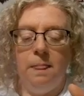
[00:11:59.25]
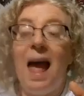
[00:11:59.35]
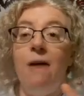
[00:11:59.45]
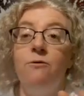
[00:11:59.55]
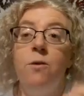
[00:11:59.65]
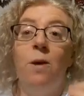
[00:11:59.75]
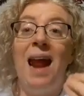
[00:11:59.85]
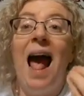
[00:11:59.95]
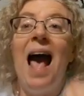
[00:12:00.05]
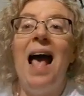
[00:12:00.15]
everyone
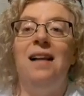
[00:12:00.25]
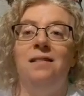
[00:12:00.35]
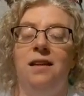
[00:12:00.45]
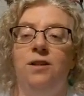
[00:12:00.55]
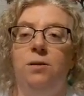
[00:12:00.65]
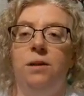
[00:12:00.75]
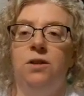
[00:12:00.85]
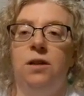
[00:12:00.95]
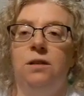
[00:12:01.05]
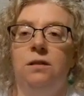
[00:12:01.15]
has
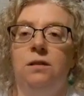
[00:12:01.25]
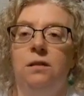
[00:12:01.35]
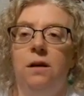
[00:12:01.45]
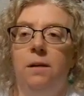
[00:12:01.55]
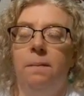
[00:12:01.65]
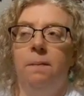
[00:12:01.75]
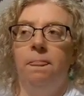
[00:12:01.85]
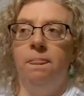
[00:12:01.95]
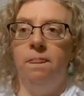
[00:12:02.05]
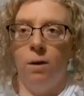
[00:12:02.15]
intuition.
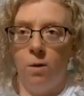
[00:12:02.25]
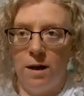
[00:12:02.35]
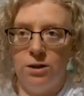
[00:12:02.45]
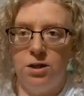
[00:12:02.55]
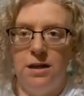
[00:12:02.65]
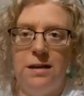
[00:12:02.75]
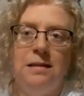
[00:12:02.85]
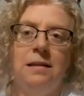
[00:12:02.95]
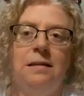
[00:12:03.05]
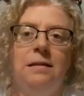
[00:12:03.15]
The question
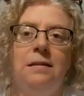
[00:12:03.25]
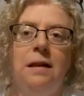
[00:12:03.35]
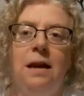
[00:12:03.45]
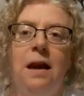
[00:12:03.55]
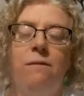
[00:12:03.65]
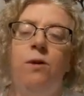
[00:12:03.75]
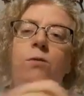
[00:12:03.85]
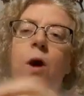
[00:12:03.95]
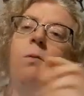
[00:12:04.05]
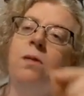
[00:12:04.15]
is, is if you
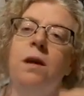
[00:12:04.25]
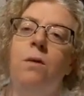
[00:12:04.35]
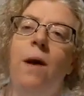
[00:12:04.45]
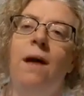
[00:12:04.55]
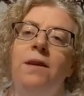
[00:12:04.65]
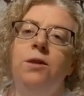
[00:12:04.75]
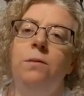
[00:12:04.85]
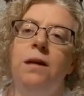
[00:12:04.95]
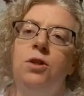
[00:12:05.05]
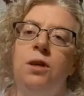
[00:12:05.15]
don't think you
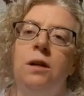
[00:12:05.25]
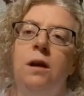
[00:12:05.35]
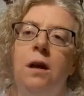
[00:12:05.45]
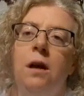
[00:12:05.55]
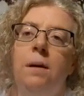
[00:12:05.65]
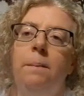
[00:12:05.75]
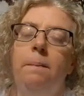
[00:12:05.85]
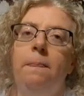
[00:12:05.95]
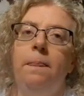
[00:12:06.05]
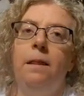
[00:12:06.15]
intuition,
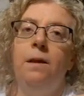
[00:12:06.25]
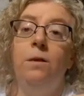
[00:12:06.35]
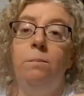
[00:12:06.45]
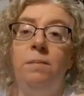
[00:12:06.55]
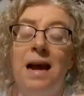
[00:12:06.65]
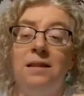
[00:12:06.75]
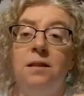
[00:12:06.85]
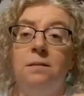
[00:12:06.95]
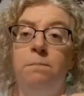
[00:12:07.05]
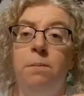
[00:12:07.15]

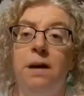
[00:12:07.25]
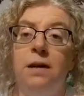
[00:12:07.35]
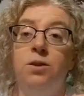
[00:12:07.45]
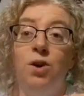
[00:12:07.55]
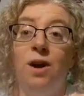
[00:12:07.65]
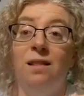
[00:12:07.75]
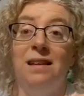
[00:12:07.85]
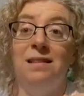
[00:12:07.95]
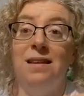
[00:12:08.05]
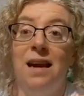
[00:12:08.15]
that's because you're not
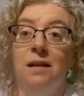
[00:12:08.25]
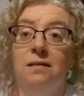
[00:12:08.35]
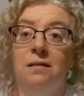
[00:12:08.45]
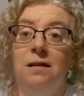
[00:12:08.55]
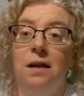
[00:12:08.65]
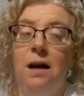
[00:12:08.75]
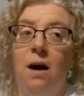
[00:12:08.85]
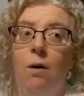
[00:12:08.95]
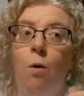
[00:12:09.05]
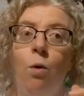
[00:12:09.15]
listening
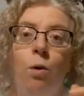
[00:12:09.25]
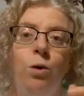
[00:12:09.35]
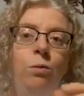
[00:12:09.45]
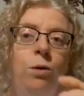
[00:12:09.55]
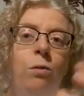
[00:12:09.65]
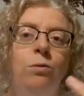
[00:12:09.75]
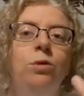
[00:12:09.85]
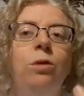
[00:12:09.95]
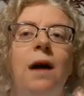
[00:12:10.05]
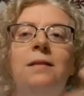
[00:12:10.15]
or you don't
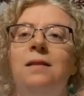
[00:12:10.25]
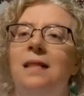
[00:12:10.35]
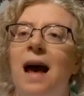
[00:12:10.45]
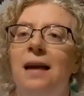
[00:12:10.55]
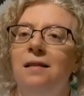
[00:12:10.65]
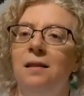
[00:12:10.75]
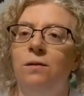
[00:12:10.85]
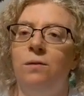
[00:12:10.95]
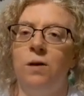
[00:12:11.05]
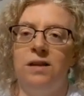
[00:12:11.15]
trust that
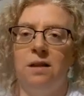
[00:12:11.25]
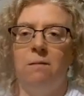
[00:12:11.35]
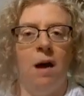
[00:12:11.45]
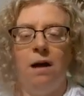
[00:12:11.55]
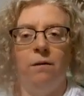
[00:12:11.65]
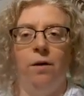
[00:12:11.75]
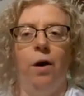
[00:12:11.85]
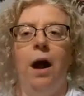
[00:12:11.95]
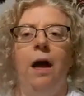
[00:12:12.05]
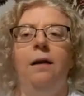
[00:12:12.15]
little voice in the back of
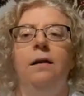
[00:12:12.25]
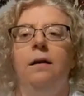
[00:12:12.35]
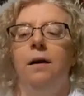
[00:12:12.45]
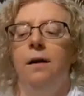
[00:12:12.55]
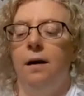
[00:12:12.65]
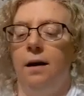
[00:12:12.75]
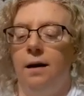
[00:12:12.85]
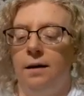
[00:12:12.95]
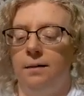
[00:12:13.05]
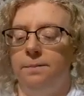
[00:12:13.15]
your head.
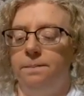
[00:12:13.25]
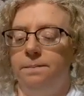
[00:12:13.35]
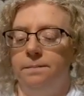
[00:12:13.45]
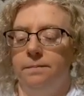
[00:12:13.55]
Um,